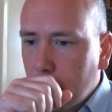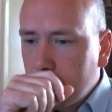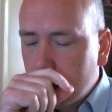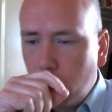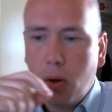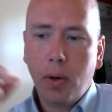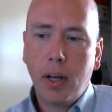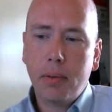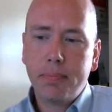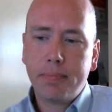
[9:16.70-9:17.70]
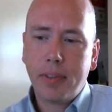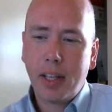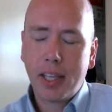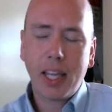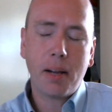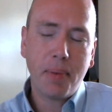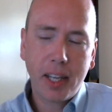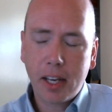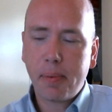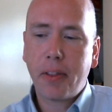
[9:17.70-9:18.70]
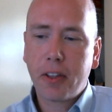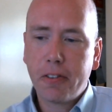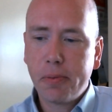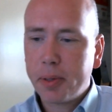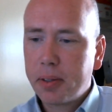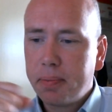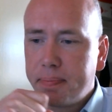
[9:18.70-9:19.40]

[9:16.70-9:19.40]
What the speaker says: So again, I'm making it about the government,